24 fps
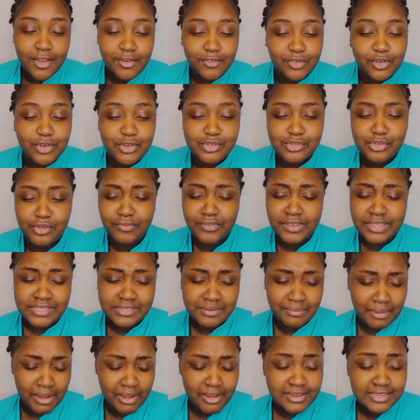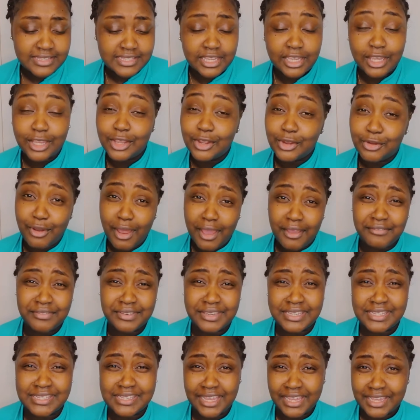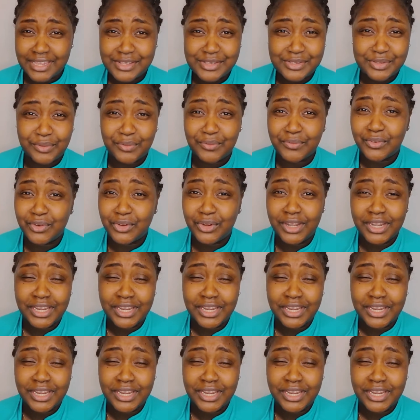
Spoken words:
First off, it's embarrassing, gravity takes over,